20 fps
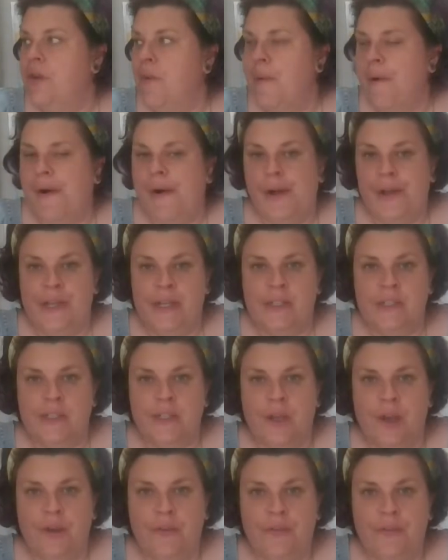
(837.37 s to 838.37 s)
a party and
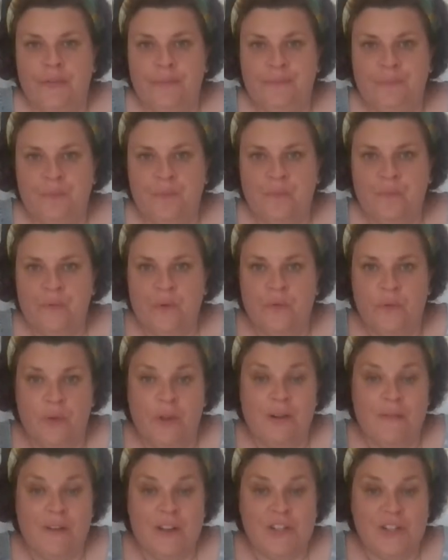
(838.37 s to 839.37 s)
stuff, if we
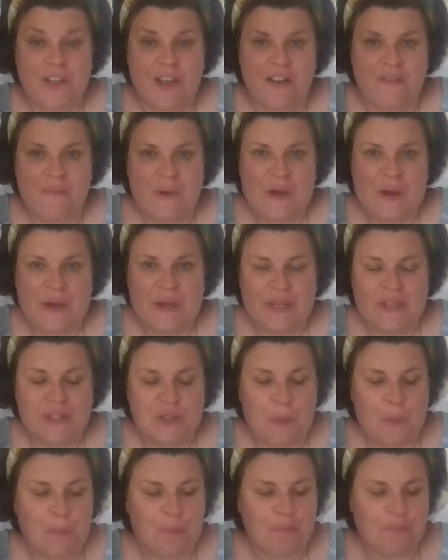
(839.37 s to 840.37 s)
can eventually have parties,